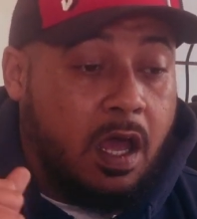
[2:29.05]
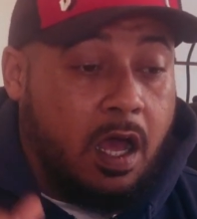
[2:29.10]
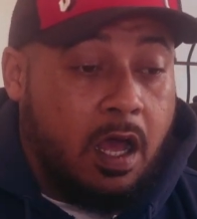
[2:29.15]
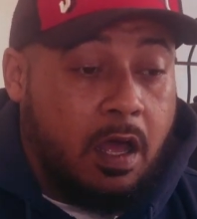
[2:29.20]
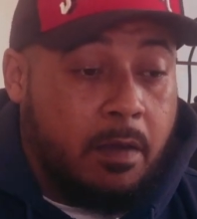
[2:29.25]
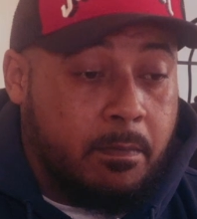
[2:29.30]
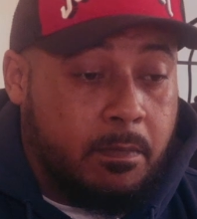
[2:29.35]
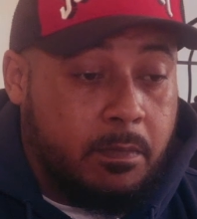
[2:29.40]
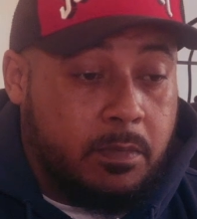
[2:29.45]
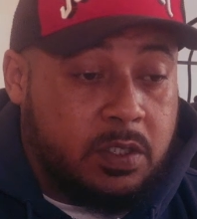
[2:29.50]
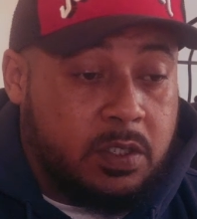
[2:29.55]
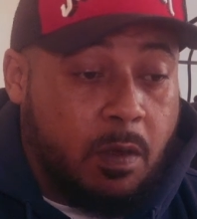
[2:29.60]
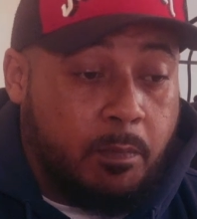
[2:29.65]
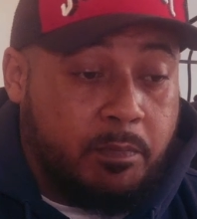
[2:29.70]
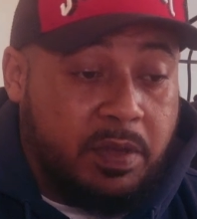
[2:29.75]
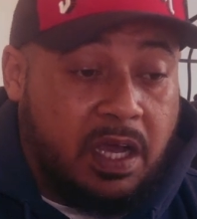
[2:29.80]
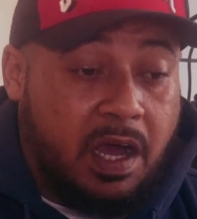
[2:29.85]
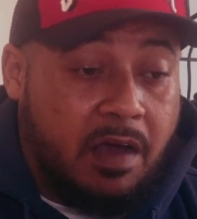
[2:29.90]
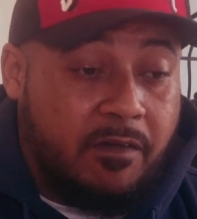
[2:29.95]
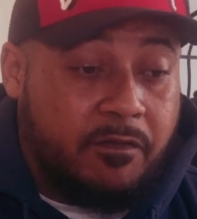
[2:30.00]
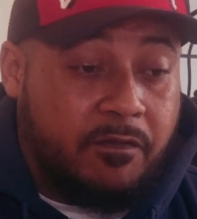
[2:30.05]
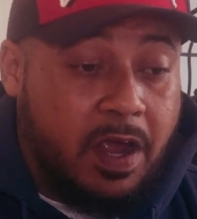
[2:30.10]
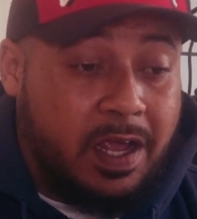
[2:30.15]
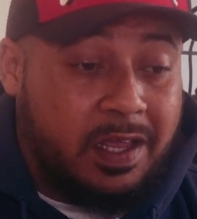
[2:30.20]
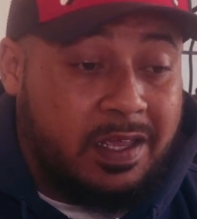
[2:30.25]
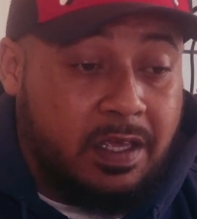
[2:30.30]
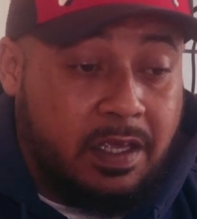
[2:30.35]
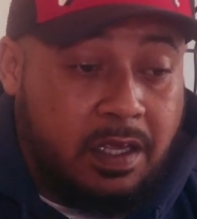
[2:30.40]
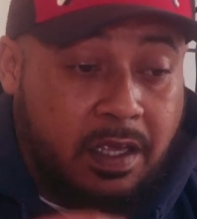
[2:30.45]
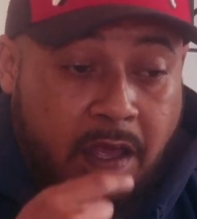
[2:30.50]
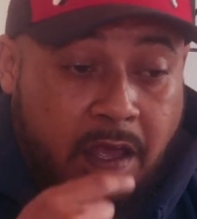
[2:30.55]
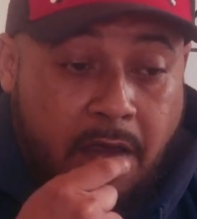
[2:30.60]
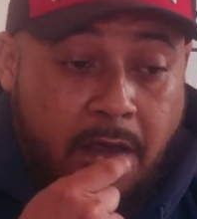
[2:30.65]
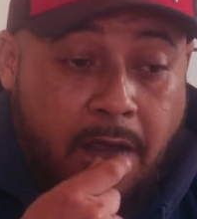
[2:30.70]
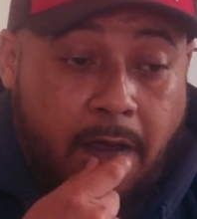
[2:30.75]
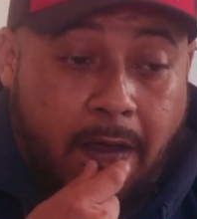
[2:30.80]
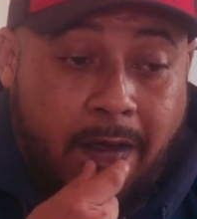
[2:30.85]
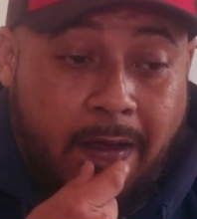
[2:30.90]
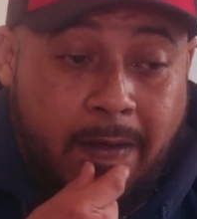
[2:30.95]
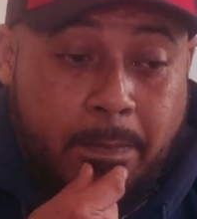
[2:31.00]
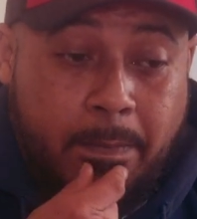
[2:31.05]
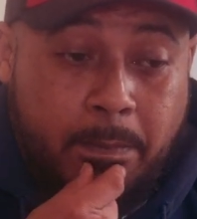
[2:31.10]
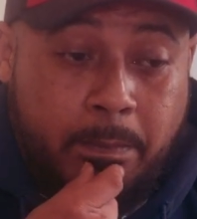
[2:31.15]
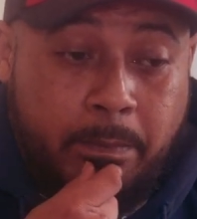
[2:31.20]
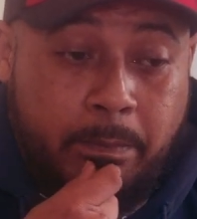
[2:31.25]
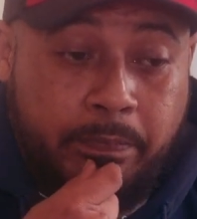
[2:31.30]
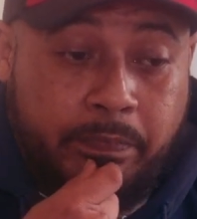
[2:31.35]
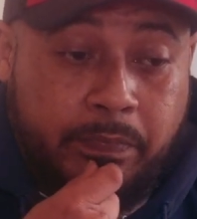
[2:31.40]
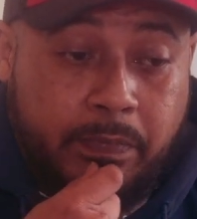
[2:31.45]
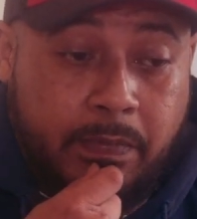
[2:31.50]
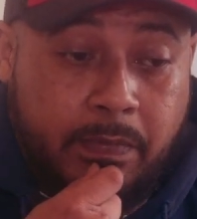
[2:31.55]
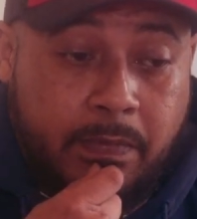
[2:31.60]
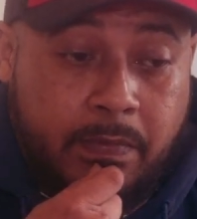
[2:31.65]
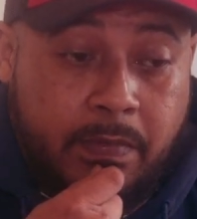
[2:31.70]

Um, so big up Frankie. Um,